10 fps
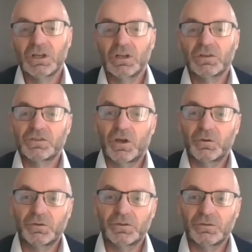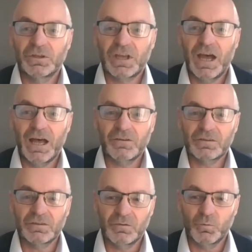So you can't
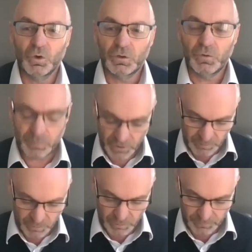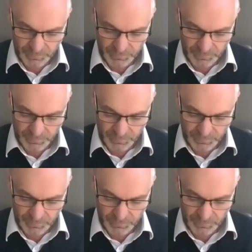work with people